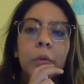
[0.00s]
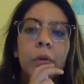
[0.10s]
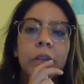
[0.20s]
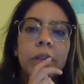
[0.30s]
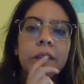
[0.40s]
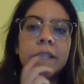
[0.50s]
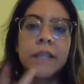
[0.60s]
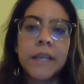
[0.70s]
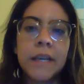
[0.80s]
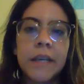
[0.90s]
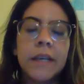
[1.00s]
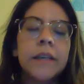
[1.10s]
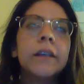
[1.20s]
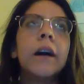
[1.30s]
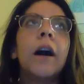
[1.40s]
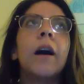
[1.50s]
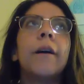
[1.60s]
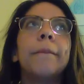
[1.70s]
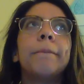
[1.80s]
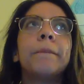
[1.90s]
With the T,
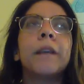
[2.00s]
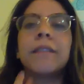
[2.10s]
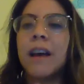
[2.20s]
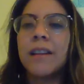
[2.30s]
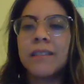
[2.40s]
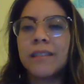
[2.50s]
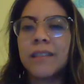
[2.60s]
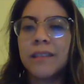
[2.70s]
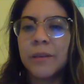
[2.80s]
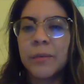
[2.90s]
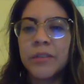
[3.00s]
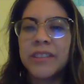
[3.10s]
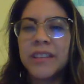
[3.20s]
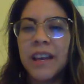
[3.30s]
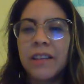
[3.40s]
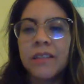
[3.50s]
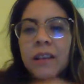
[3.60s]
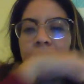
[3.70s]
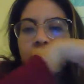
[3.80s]
it's kind of similar to the S.